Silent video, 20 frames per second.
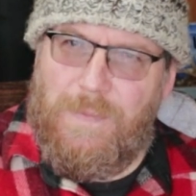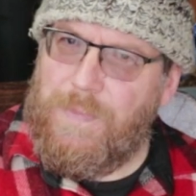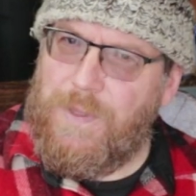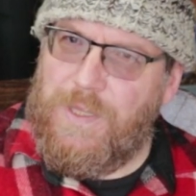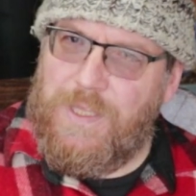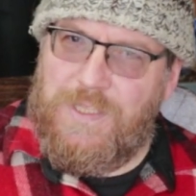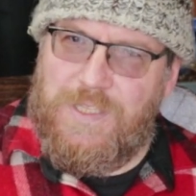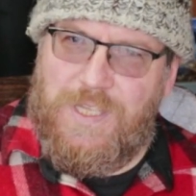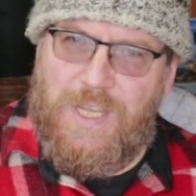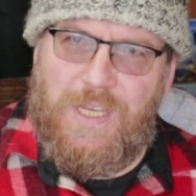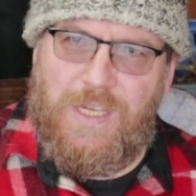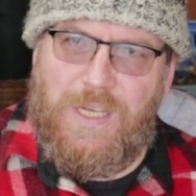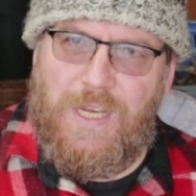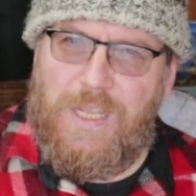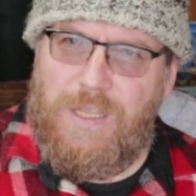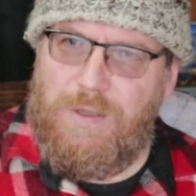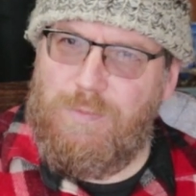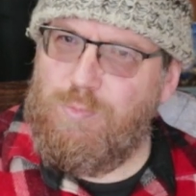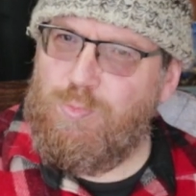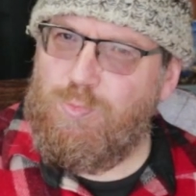But the
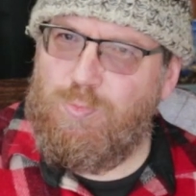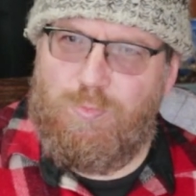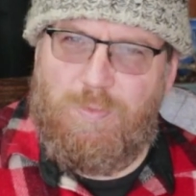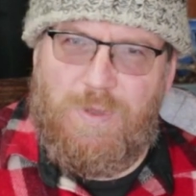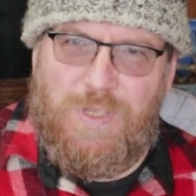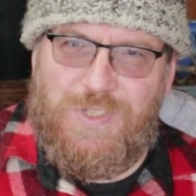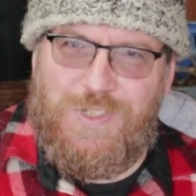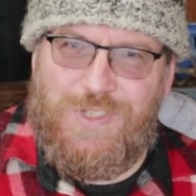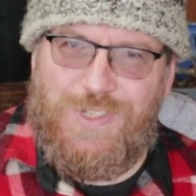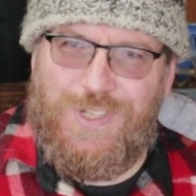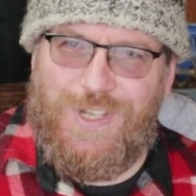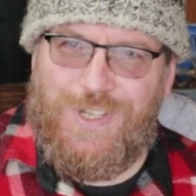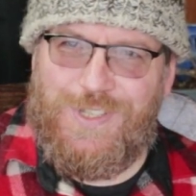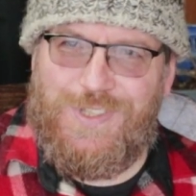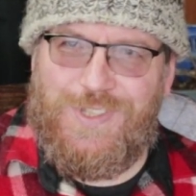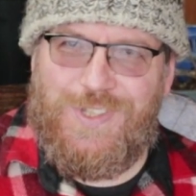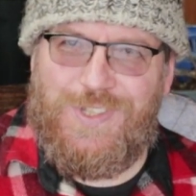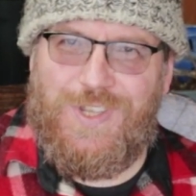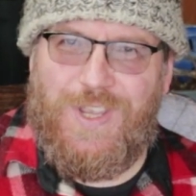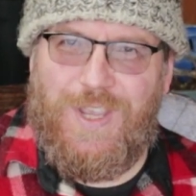technique is
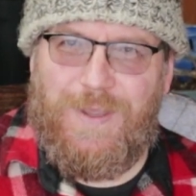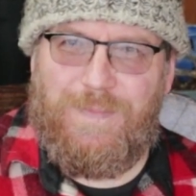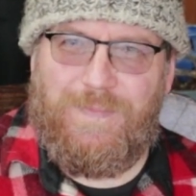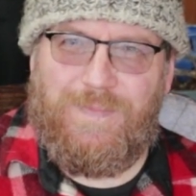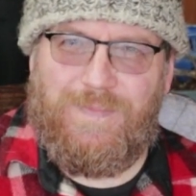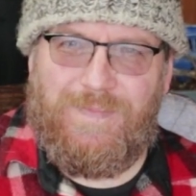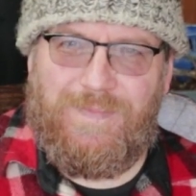just the same.